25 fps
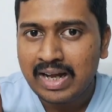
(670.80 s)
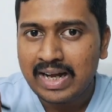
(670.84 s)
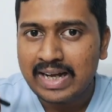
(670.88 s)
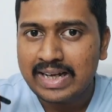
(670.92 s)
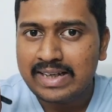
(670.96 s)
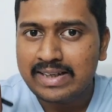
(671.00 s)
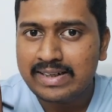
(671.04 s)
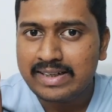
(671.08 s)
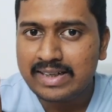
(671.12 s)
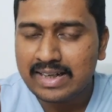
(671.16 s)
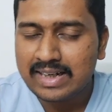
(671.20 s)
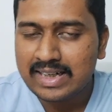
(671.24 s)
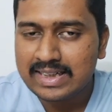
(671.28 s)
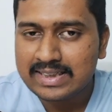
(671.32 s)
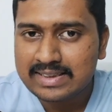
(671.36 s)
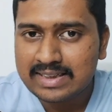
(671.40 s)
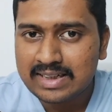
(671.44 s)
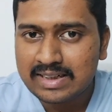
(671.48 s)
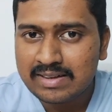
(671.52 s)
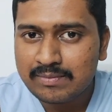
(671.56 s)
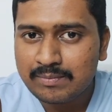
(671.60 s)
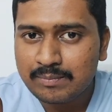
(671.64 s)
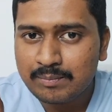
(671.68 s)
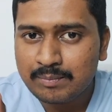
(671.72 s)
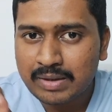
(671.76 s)
I realized
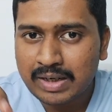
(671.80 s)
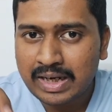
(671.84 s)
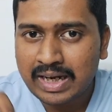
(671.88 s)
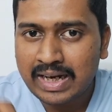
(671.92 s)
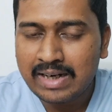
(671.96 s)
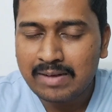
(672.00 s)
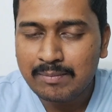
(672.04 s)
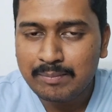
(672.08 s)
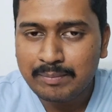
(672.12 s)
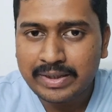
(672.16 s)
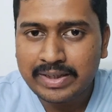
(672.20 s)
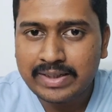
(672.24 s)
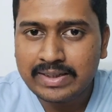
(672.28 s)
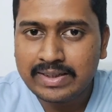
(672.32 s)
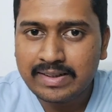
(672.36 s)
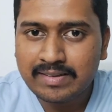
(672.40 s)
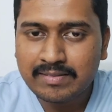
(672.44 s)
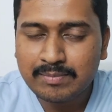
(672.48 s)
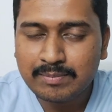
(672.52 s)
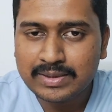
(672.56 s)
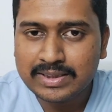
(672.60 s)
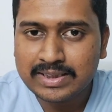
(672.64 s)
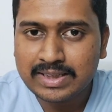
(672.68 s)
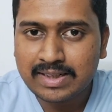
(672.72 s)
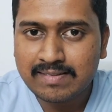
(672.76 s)
that I had made
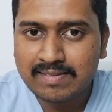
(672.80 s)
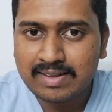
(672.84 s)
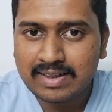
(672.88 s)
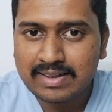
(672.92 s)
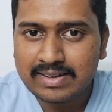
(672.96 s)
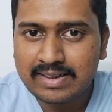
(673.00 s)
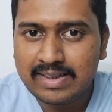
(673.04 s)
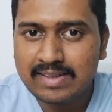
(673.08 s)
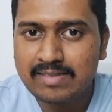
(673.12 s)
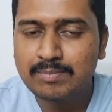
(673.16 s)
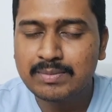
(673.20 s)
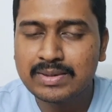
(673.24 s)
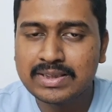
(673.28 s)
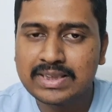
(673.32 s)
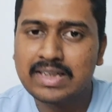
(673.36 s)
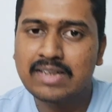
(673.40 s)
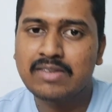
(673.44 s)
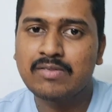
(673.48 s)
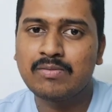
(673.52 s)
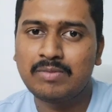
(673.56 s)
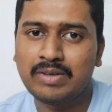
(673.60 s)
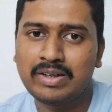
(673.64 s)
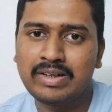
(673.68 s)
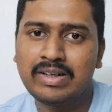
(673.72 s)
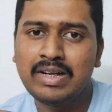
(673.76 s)
these mistakes, and these
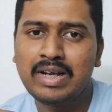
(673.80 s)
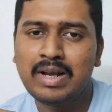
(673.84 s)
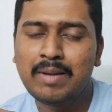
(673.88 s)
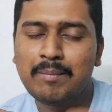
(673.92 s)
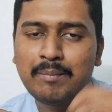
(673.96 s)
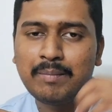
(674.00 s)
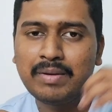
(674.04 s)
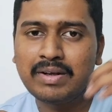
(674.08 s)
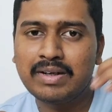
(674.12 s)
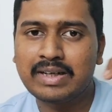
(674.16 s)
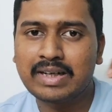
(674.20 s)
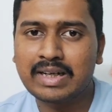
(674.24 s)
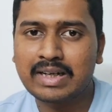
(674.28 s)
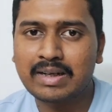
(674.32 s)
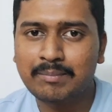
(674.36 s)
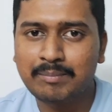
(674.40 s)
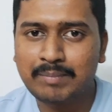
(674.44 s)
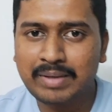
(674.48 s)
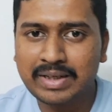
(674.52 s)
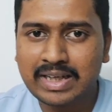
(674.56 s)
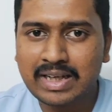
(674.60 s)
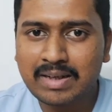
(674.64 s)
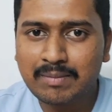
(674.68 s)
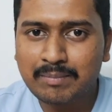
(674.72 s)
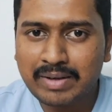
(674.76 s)
mistakes were
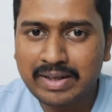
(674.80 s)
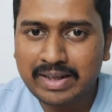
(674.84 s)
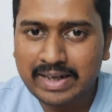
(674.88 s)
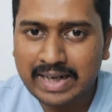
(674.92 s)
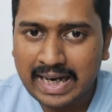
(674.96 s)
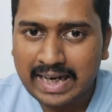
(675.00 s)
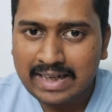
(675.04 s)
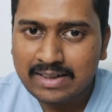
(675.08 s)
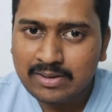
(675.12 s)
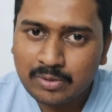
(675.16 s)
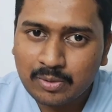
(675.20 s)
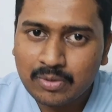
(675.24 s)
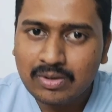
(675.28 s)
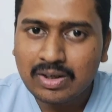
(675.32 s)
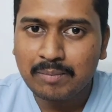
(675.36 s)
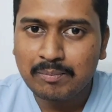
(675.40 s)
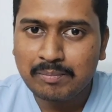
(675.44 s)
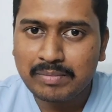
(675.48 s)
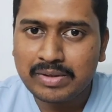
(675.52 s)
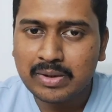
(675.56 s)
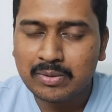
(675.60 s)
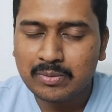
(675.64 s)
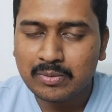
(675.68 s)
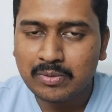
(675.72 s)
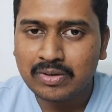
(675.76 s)
making my rank to
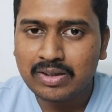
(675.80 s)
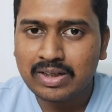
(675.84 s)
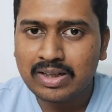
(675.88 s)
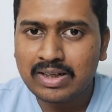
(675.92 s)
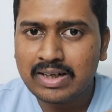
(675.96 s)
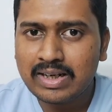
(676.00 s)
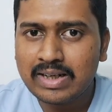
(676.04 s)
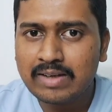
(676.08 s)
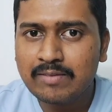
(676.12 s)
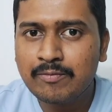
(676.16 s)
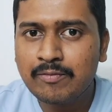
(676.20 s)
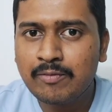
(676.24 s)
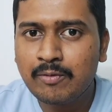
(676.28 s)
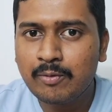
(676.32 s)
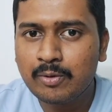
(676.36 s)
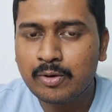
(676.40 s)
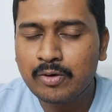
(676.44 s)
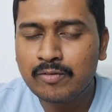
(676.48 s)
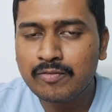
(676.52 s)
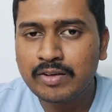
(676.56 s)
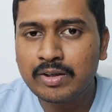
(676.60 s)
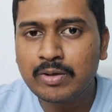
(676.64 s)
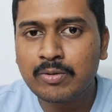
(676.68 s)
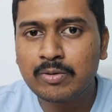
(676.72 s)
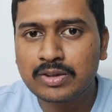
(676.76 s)
come down. Okay, like 4
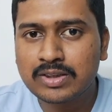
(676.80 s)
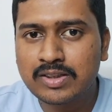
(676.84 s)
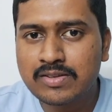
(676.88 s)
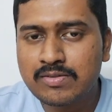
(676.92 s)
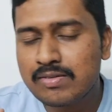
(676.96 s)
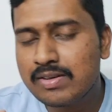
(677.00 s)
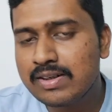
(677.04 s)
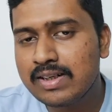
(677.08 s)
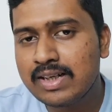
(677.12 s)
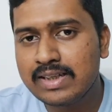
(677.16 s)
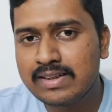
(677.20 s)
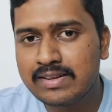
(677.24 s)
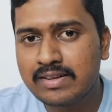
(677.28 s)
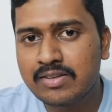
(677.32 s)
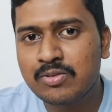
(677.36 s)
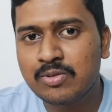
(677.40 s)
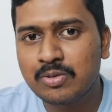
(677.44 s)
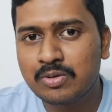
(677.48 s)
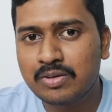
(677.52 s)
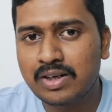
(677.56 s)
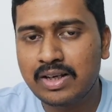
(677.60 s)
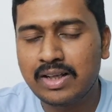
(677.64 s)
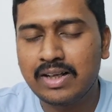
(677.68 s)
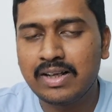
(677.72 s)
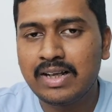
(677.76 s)
or 5 questions were like this
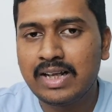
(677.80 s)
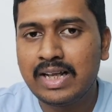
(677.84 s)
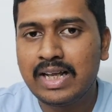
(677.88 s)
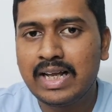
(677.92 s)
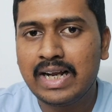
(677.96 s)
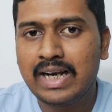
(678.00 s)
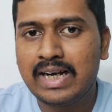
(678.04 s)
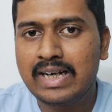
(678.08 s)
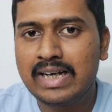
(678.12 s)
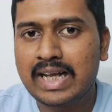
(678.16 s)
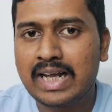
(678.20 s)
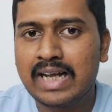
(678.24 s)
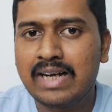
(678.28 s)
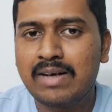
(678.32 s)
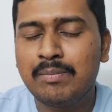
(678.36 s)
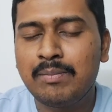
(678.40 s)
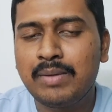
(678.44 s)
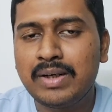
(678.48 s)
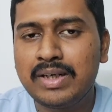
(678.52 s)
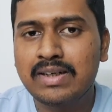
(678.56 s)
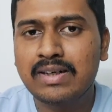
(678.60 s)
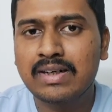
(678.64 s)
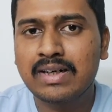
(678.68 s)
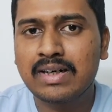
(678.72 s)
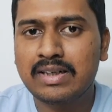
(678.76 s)
only, and I had
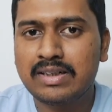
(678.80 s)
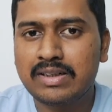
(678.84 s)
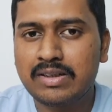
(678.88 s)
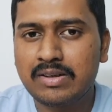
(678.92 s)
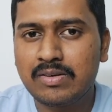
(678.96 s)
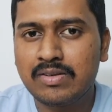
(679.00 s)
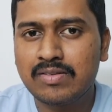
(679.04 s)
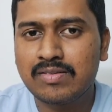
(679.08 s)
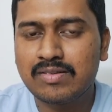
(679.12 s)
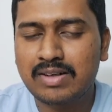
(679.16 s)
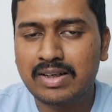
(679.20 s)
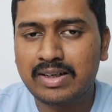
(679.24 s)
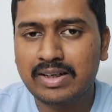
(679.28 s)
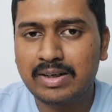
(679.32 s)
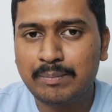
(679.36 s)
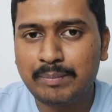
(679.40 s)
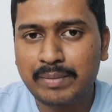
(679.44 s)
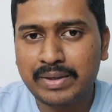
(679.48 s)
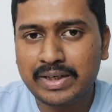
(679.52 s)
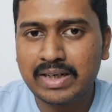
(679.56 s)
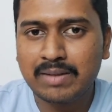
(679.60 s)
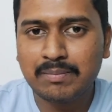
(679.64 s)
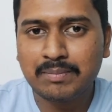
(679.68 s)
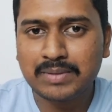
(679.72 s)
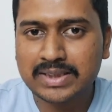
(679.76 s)
made continuously
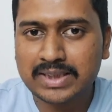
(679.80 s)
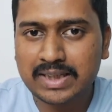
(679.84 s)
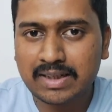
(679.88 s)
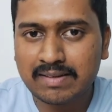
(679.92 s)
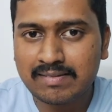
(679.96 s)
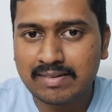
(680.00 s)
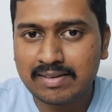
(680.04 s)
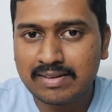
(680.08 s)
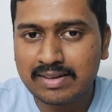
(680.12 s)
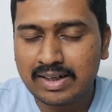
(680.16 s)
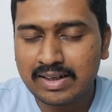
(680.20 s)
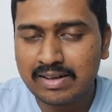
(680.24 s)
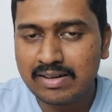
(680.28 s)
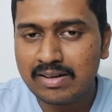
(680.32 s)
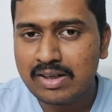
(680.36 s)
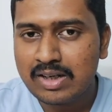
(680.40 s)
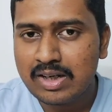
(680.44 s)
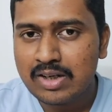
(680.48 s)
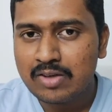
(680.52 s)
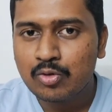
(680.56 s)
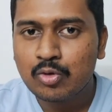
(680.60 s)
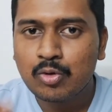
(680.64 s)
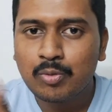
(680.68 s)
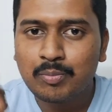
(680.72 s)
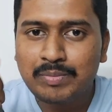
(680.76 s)
repeated mistakes in that.
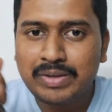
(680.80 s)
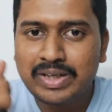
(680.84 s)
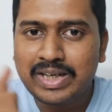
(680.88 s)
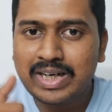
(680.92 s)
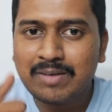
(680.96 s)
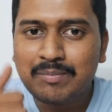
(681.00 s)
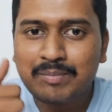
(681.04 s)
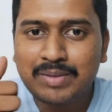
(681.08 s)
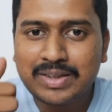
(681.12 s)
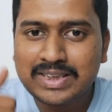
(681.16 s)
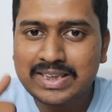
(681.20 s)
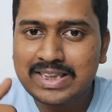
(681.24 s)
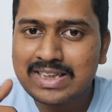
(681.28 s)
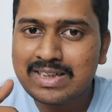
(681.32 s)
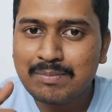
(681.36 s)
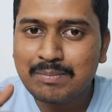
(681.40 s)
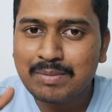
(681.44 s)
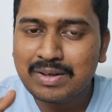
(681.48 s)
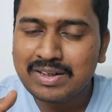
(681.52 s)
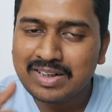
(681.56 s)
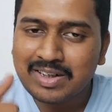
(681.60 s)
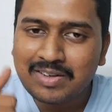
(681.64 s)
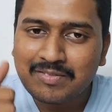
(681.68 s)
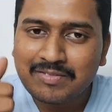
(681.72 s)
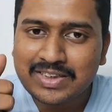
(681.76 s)
So me and my GT
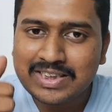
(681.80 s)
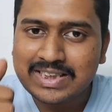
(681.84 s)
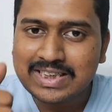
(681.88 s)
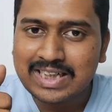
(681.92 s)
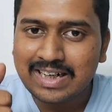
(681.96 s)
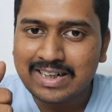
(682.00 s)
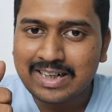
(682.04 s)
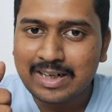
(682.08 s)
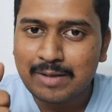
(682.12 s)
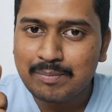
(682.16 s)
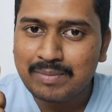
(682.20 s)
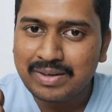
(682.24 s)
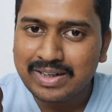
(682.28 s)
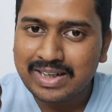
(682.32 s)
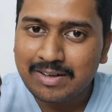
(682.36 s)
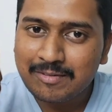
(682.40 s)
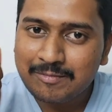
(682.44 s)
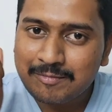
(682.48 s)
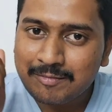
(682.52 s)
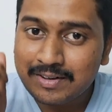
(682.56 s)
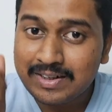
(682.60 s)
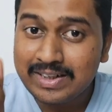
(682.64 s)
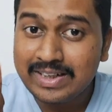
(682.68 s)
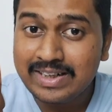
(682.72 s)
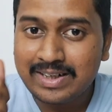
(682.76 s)
partner, we started making
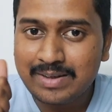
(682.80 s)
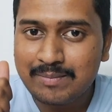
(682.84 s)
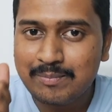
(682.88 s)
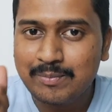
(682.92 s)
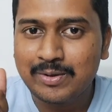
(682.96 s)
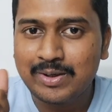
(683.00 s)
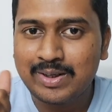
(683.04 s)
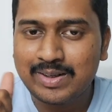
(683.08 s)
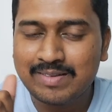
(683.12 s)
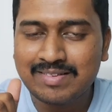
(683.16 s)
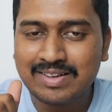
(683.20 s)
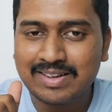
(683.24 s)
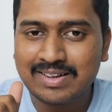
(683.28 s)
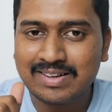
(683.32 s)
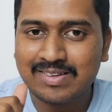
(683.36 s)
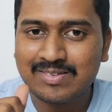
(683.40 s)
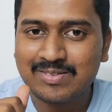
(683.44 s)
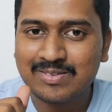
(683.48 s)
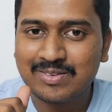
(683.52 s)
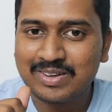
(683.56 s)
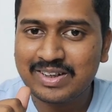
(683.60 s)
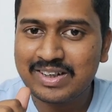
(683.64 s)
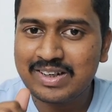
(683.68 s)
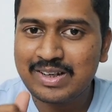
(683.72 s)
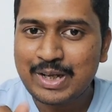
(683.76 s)
funny mnemonics in
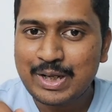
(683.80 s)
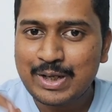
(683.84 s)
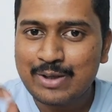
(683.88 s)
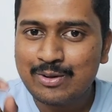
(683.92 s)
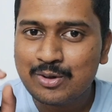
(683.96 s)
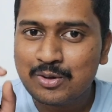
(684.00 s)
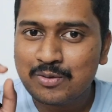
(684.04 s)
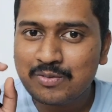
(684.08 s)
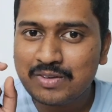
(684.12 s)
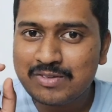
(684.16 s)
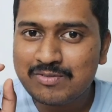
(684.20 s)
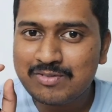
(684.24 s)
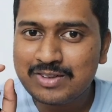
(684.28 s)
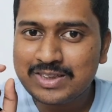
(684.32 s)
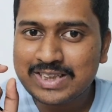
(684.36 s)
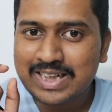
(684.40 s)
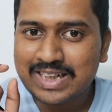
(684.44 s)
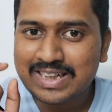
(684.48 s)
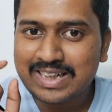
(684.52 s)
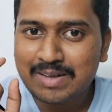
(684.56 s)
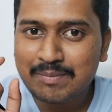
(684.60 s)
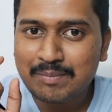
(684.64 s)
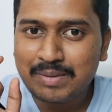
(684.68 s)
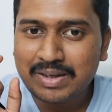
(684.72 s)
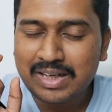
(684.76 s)
this. Okay, so once we
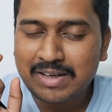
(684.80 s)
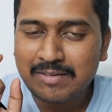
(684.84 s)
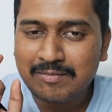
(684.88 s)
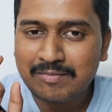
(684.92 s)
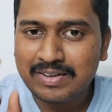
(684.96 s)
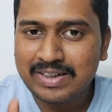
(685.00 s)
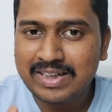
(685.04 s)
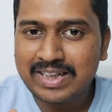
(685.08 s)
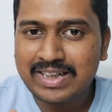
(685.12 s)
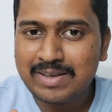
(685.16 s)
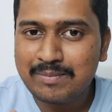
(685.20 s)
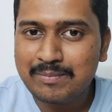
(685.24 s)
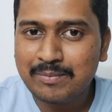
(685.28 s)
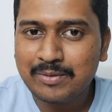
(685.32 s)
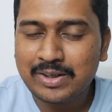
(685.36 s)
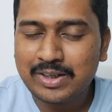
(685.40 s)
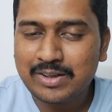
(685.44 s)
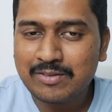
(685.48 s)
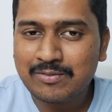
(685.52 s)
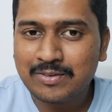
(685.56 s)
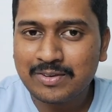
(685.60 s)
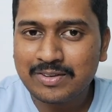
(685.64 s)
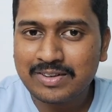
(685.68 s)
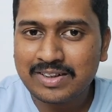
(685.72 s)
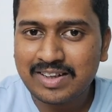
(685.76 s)
started making funny
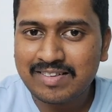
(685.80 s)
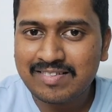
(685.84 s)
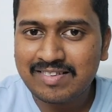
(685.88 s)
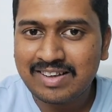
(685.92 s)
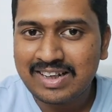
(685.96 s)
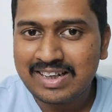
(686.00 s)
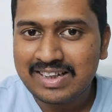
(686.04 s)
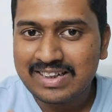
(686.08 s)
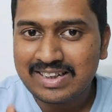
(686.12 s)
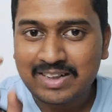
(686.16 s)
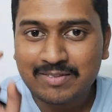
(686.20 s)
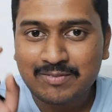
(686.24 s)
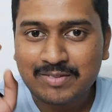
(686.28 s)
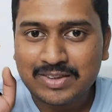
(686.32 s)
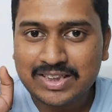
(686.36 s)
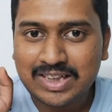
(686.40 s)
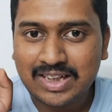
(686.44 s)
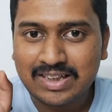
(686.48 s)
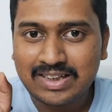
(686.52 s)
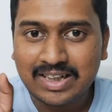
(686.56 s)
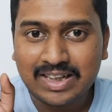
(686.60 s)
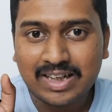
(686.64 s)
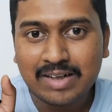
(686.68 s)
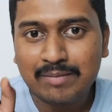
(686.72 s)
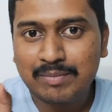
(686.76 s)
mnemonics for this, then we
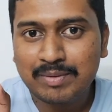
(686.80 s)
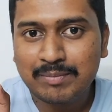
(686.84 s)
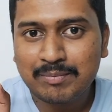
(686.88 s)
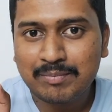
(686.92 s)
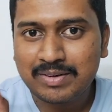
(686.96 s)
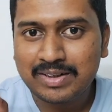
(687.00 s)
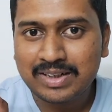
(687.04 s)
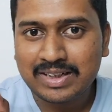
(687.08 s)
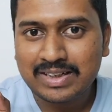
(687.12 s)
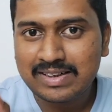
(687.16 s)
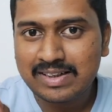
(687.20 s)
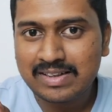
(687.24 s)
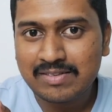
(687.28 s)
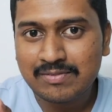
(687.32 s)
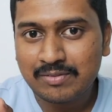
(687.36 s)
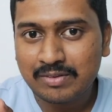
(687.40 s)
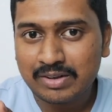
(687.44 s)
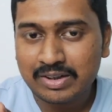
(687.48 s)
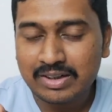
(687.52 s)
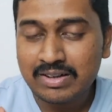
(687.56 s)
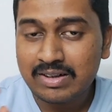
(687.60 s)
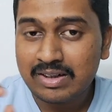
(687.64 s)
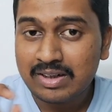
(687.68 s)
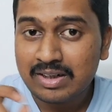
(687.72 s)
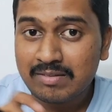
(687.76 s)
started remembering this
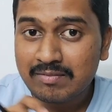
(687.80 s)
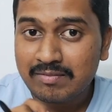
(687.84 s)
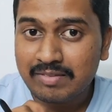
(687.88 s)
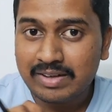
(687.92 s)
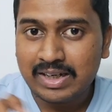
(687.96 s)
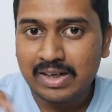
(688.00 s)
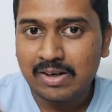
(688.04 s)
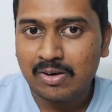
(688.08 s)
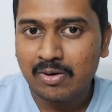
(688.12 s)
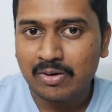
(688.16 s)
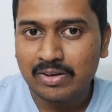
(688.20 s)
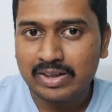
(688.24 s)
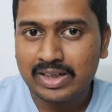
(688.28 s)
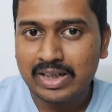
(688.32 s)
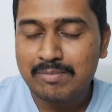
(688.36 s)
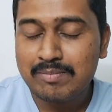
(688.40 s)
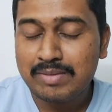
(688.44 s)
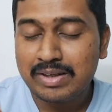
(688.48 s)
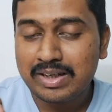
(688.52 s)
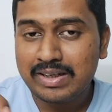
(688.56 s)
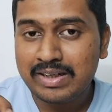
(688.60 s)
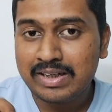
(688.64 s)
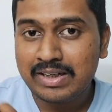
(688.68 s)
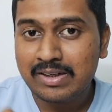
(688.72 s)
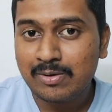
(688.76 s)
for a very long time,
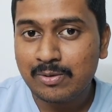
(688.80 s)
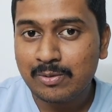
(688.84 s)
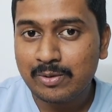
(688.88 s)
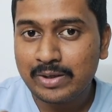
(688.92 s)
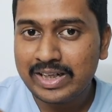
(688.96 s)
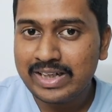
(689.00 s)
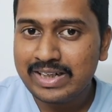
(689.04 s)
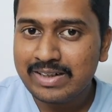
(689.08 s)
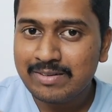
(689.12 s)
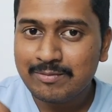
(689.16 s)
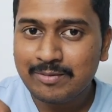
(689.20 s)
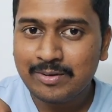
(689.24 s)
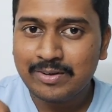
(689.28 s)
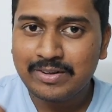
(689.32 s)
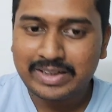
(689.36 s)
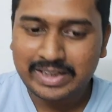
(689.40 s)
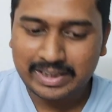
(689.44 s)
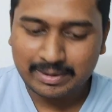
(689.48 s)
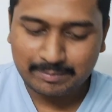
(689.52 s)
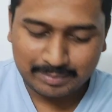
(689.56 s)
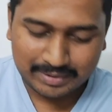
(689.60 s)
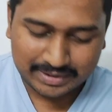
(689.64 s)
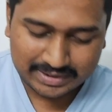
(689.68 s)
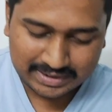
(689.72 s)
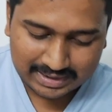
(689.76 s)
including for
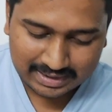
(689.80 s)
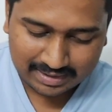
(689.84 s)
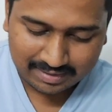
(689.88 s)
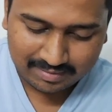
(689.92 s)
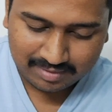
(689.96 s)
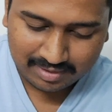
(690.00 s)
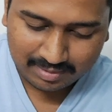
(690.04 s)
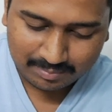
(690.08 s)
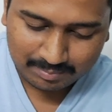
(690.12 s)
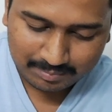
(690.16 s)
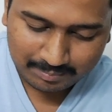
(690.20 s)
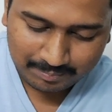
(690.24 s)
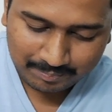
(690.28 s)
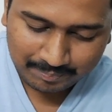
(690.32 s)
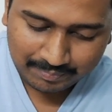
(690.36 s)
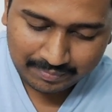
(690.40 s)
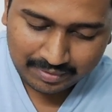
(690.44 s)
NEETPG exam.